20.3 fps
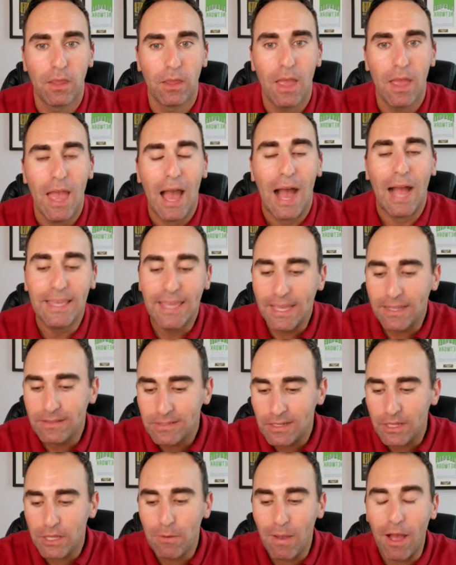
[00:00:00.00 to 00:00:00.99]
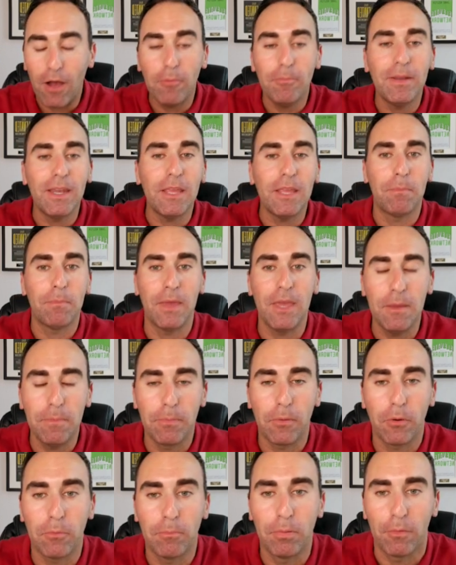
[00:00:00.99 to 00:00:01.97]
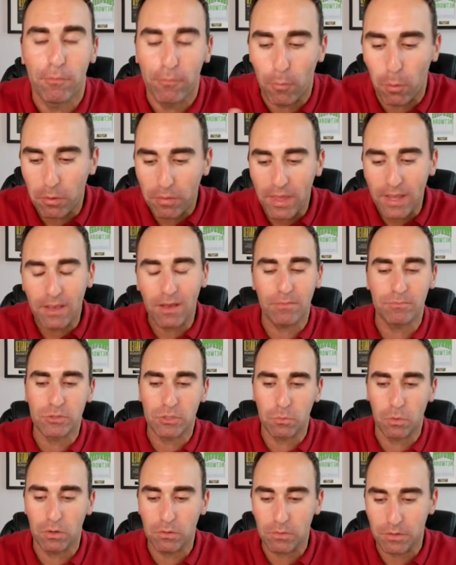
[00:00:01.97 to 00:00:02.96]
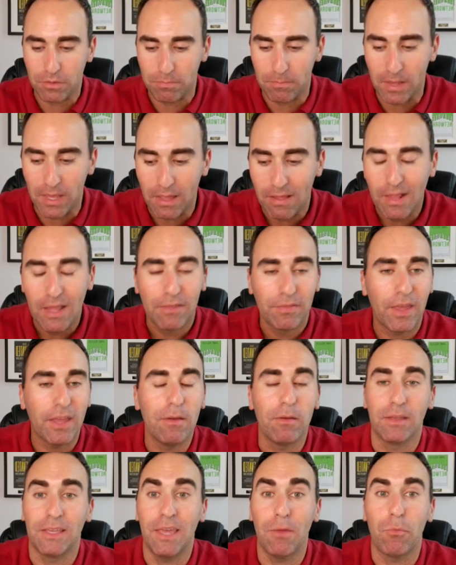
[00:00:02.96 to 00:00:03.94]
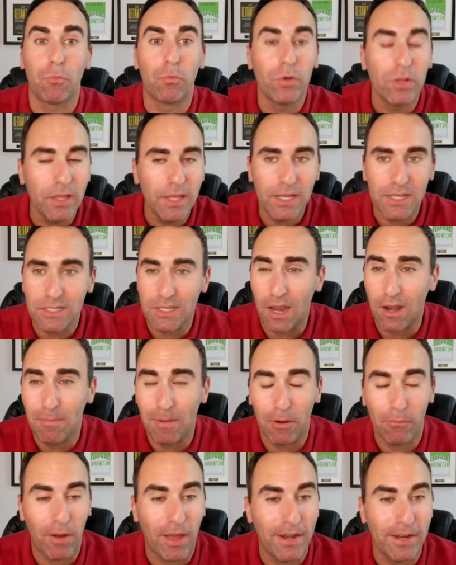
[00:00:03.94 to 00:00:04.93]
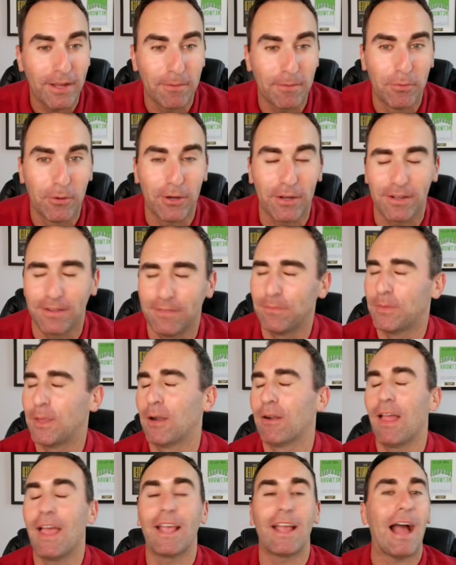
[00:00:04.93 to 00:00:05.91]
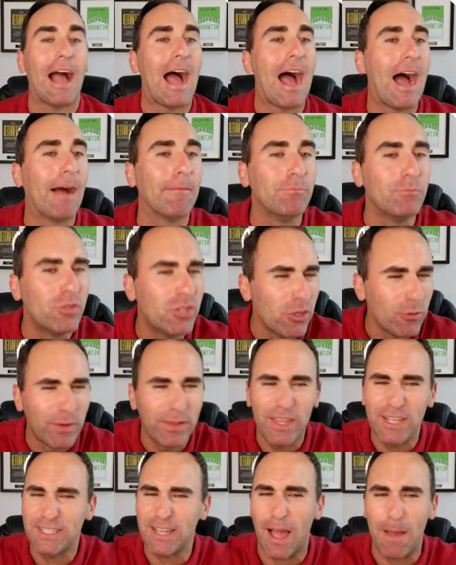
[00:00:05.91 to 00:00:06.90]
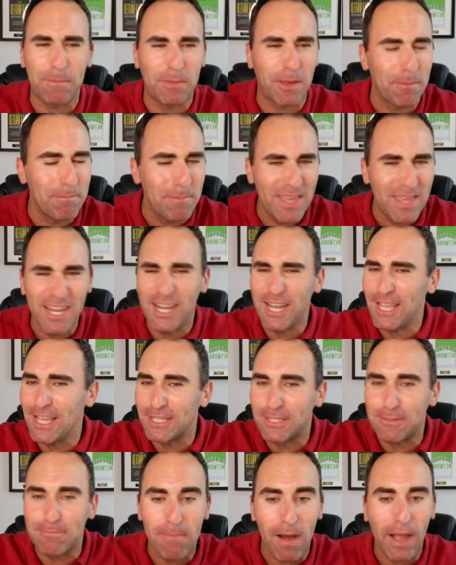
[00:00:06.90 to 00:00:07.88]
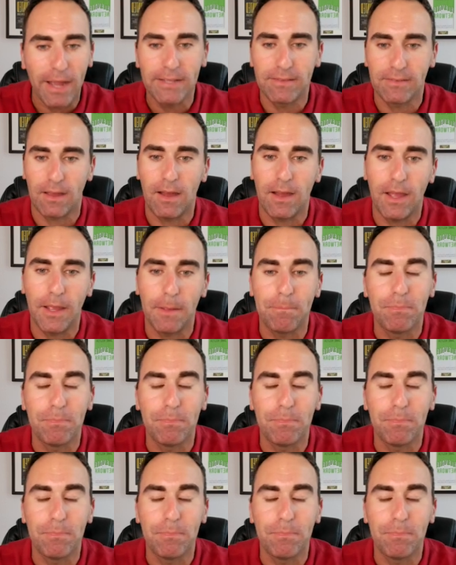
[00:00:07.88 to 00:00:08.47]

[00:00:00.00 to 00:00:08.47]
I can't tell you how many people, before they come to work with me, they get really excited about writing a book. They're like, I'm doing this, I'm committed, it's my time.